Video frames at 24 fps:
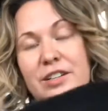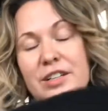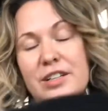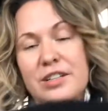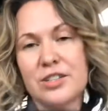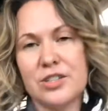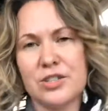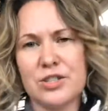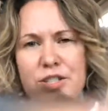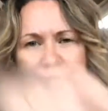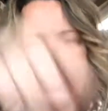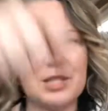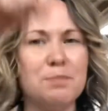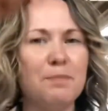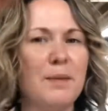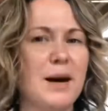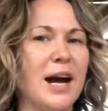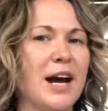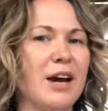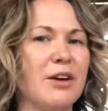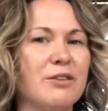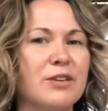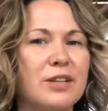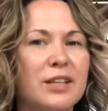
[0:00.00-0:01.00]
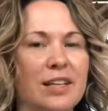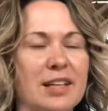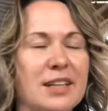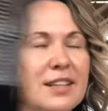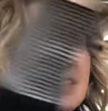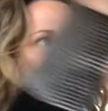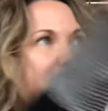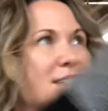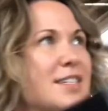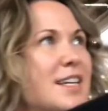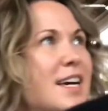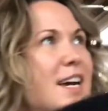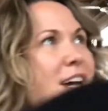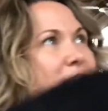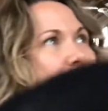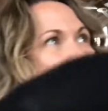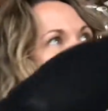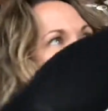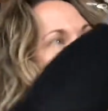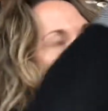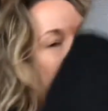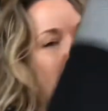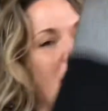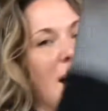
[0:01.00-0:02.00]
just spiraling the sage
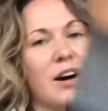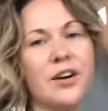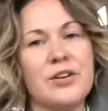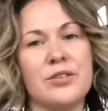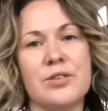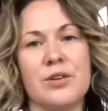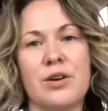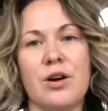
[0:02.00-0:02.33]
around,